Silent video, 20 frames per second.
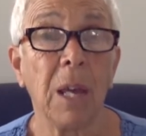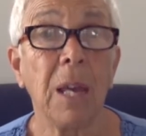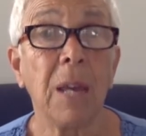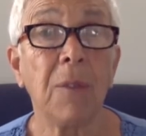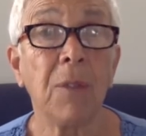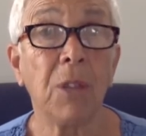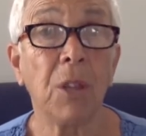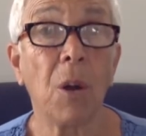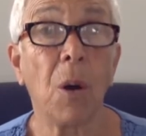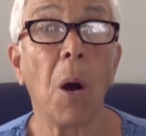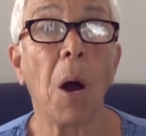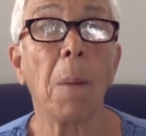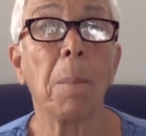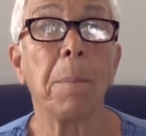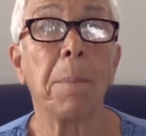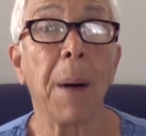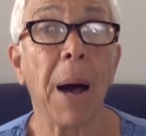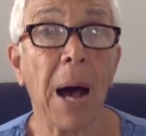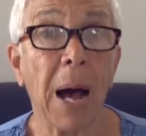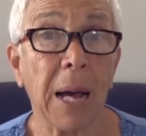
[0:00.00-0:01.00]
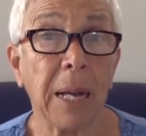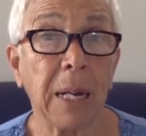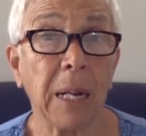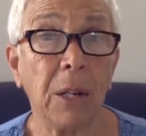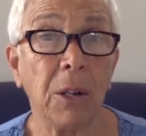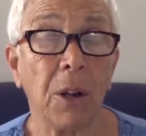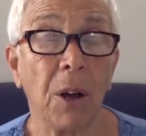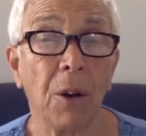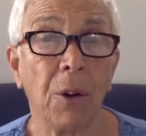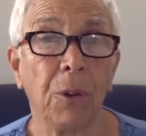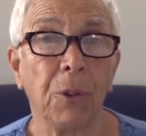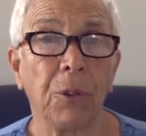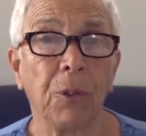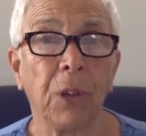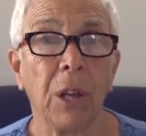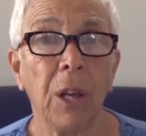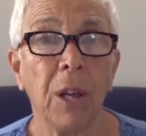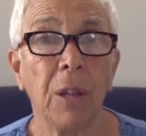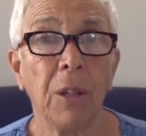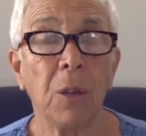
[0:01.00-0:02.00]
even though our body
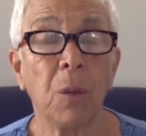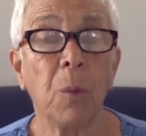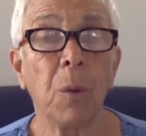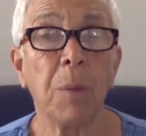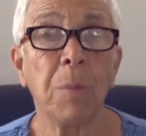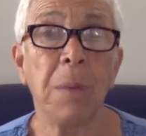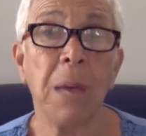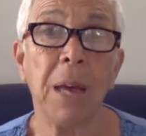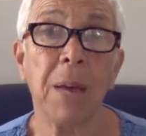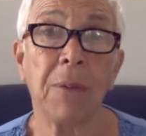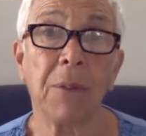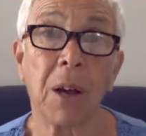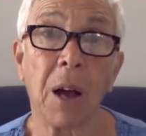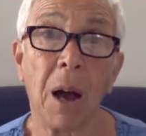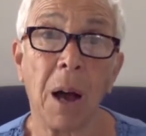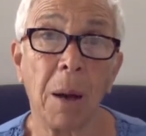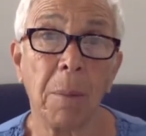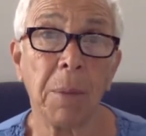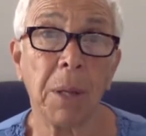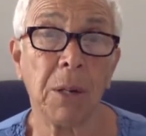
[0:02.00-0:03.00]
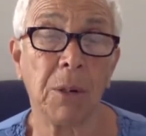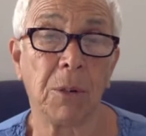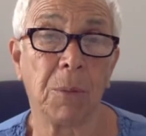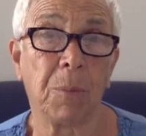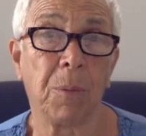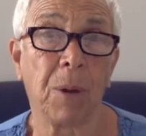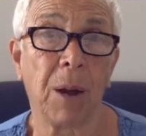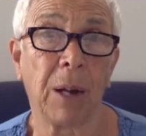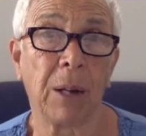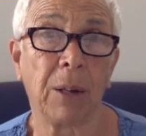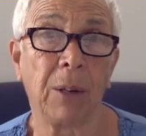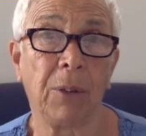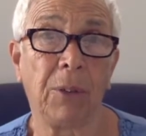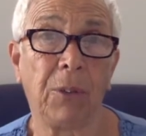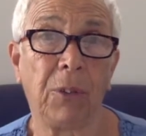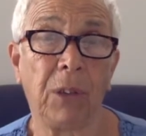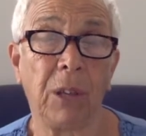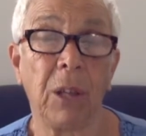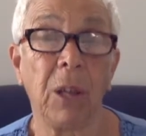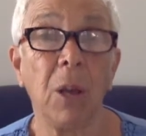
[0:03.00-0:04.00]
knows that we may have come into
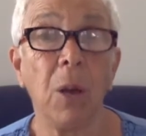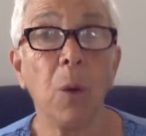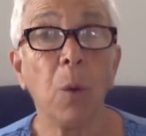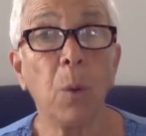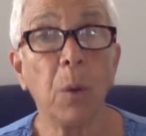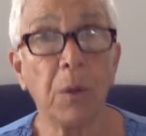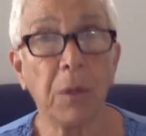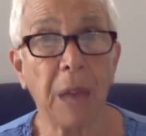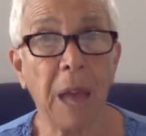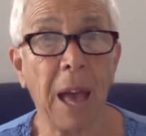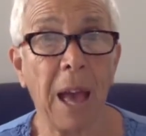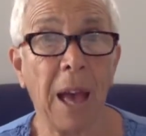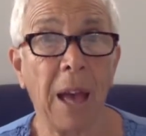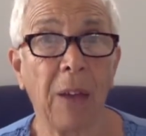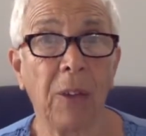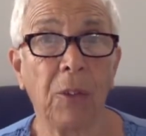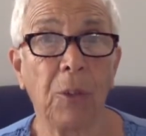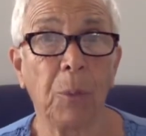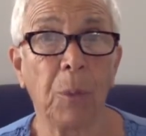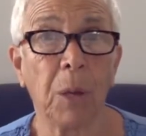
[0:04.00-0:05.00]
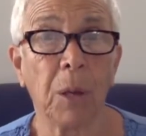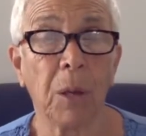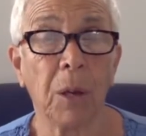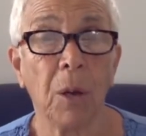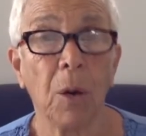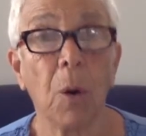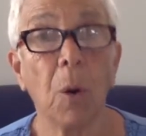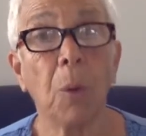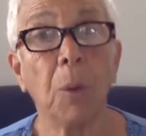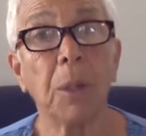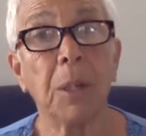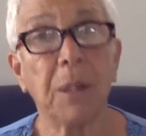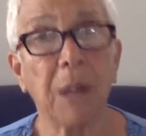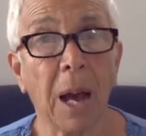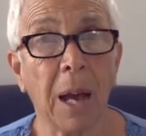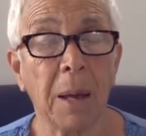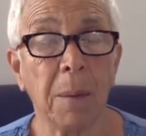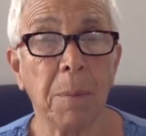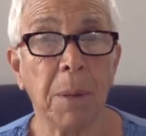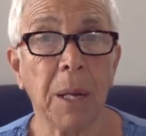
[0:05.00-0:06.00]
pregnancy with asthma or with
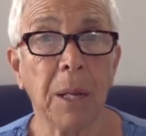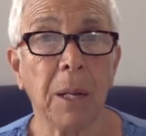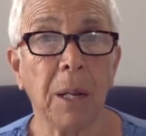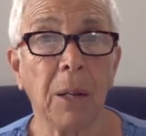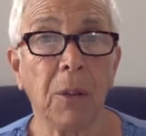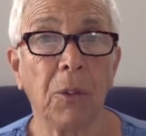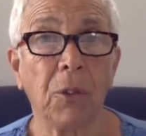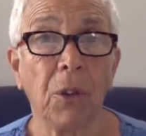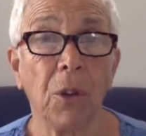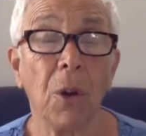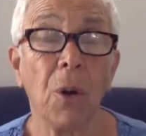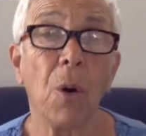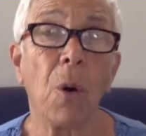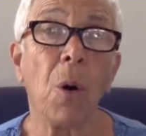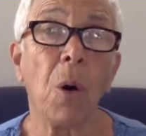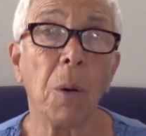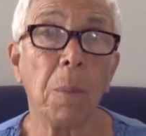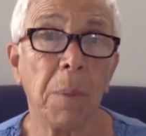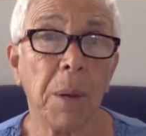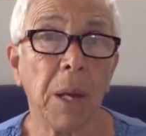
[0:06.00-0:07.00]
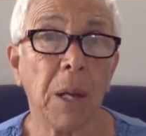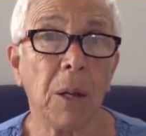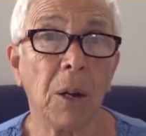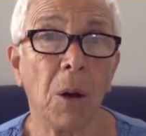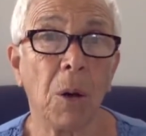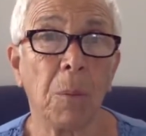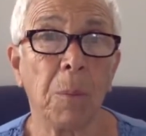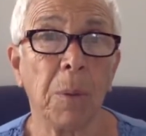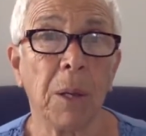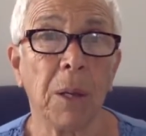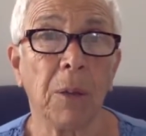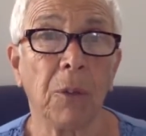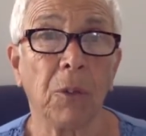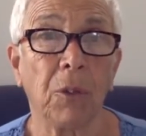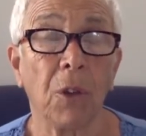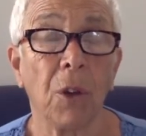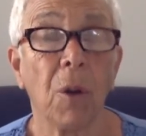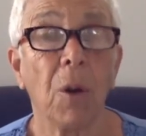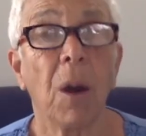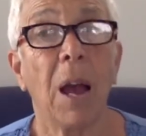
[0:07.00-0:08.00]
diabetes or being
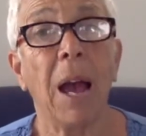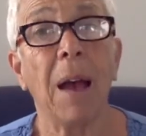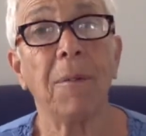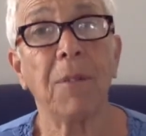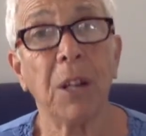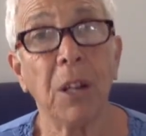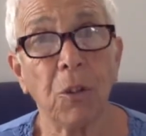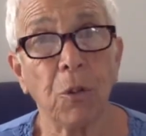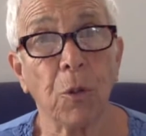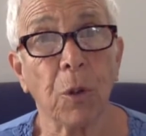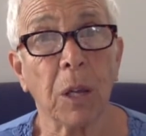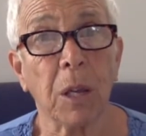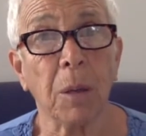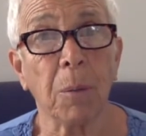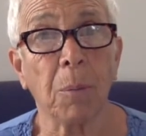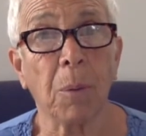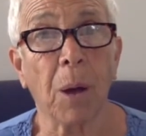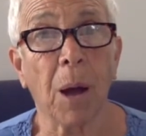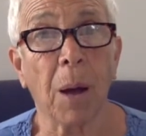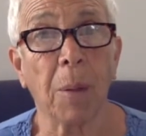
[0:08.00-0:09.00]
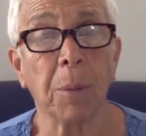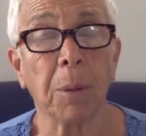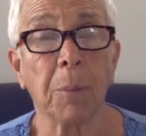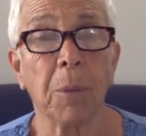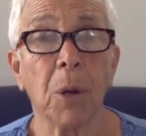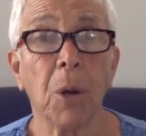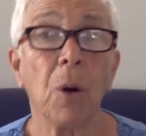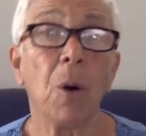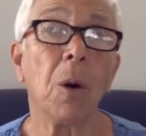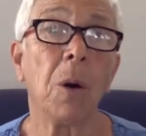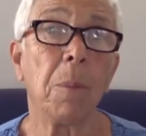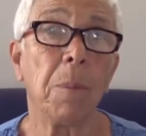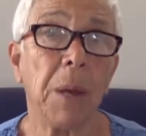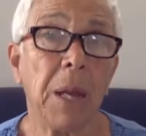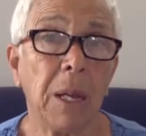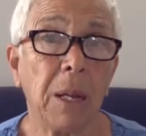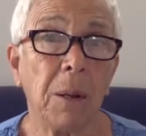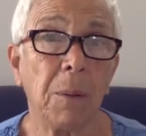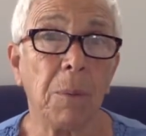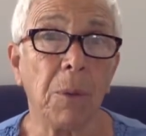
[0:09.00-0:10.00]
obese, or having a drinking problem, or
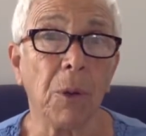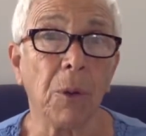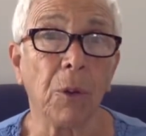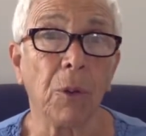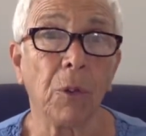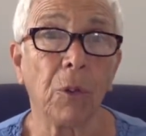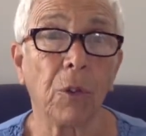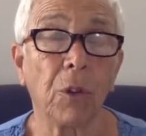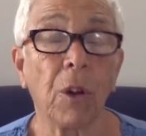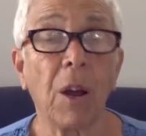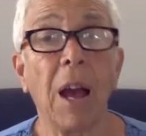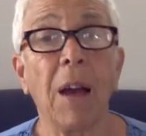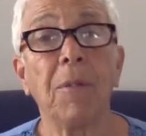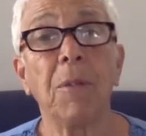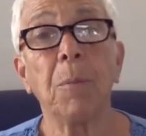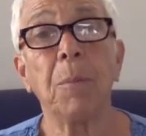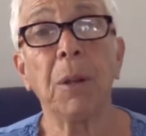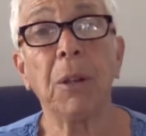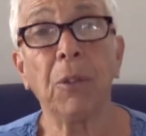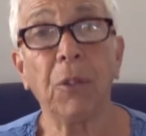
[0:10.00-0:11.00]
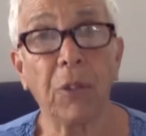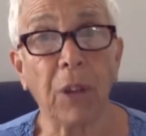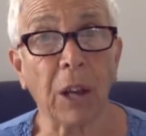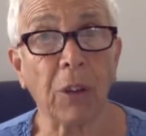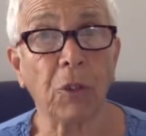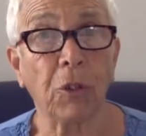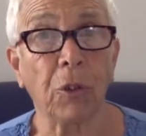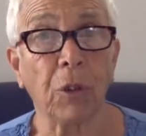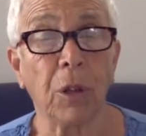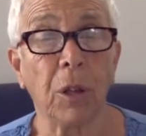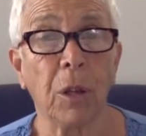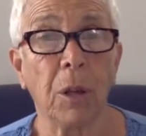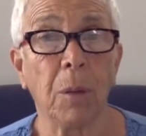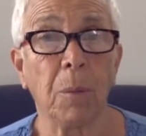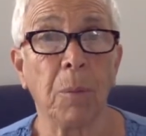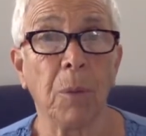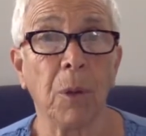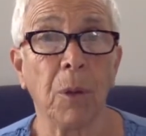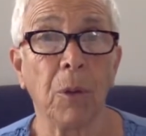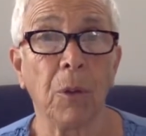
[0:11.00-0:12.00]
being abused, or having been sexually
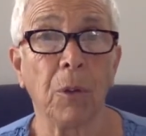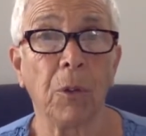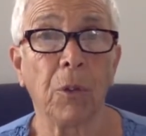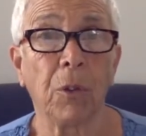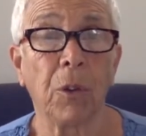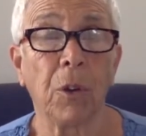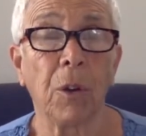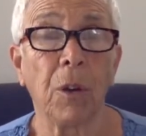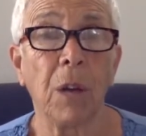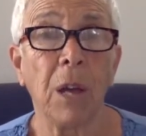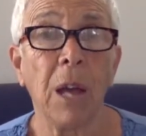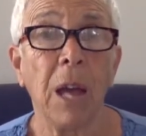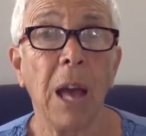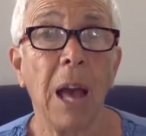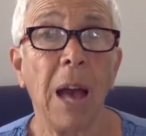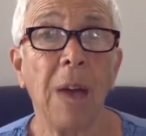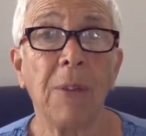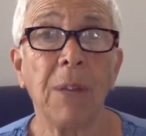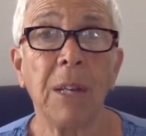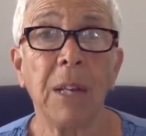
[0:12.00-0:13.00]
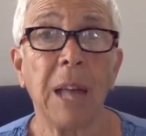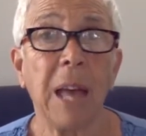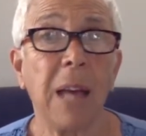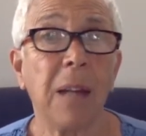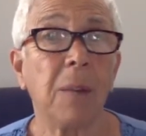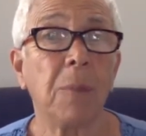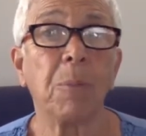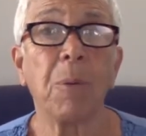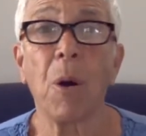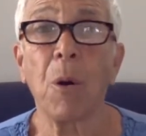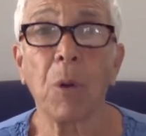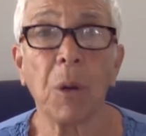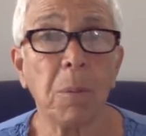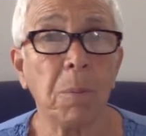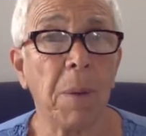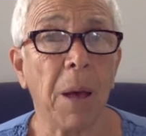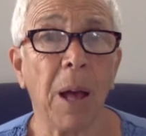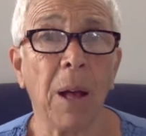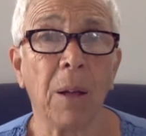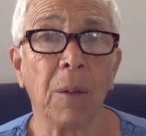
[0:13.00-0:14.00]
abused, or having had a broken
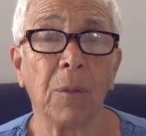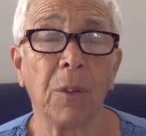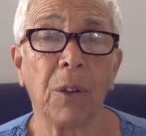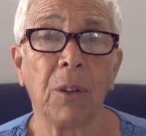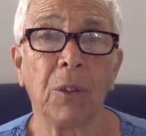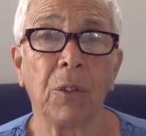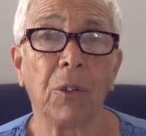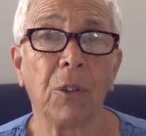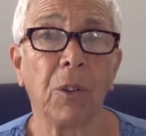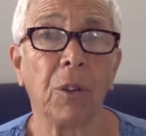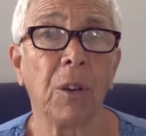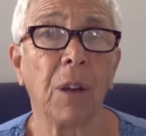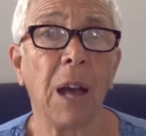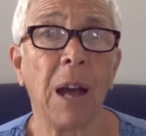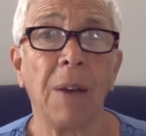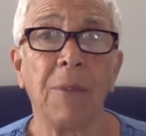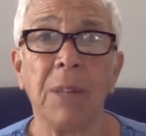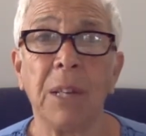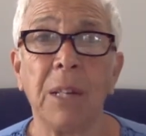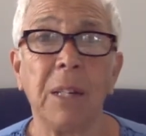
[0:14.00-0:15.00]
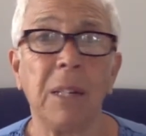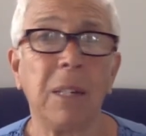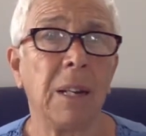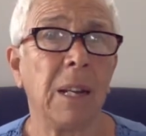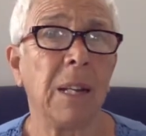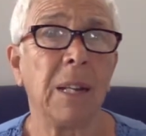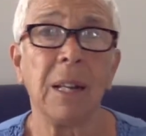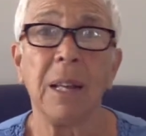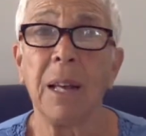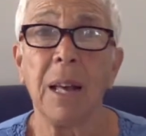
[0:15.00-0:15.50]
pelvis, or having,